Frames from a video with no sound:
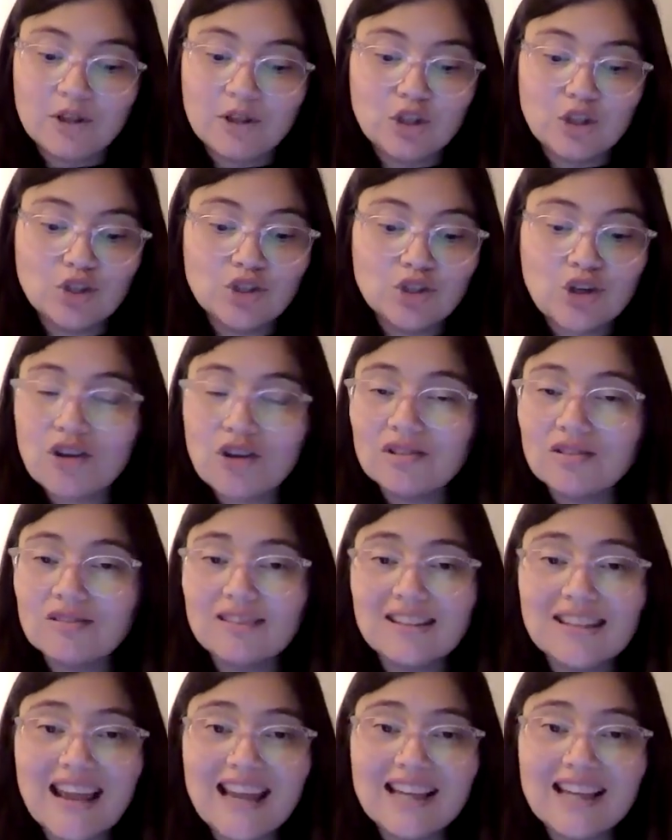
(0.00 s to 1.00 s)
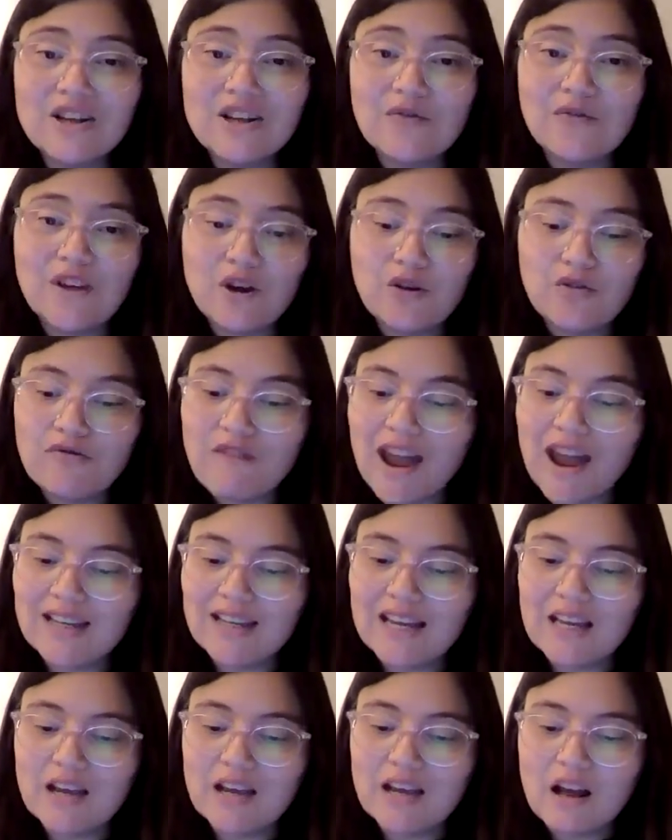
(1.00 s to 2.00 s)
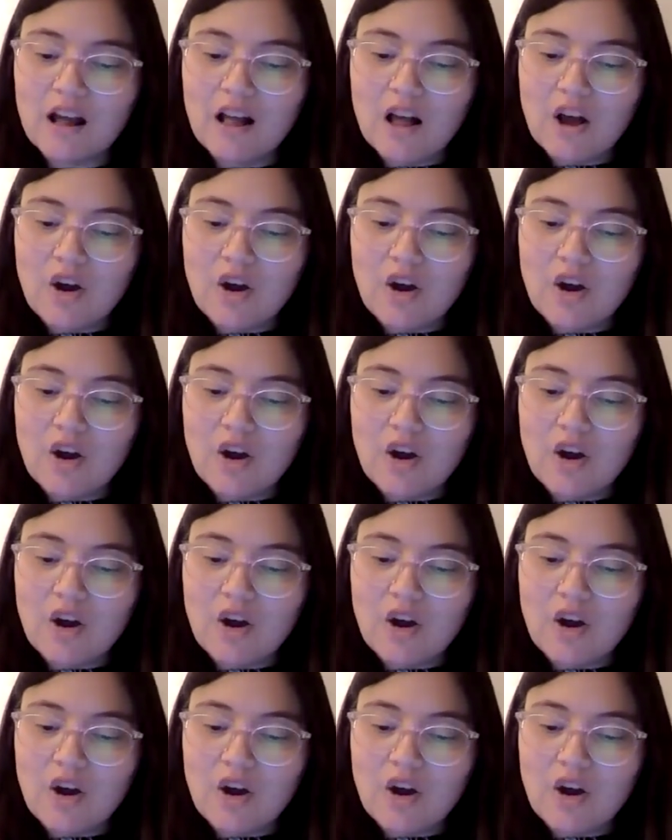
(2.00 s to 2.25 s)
You don't need to feel ready